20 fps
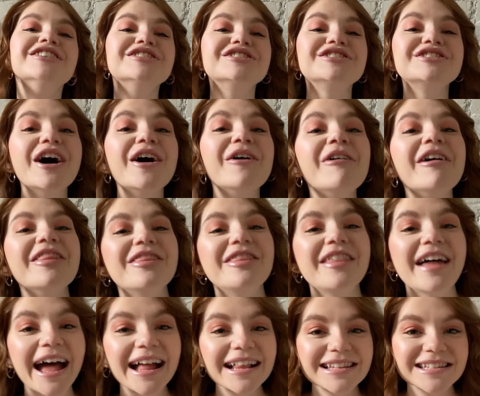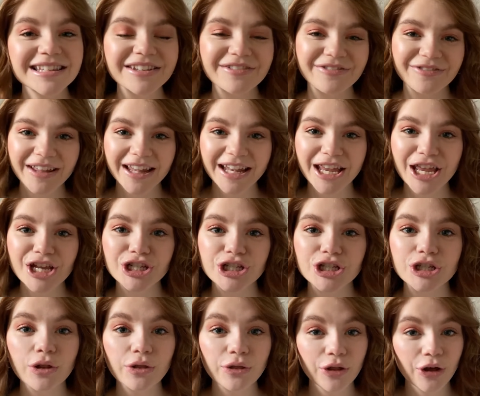So that's the finished
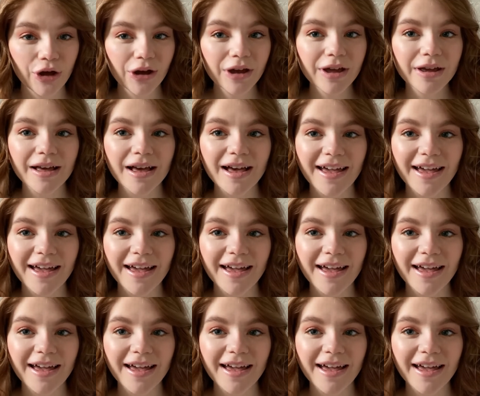look.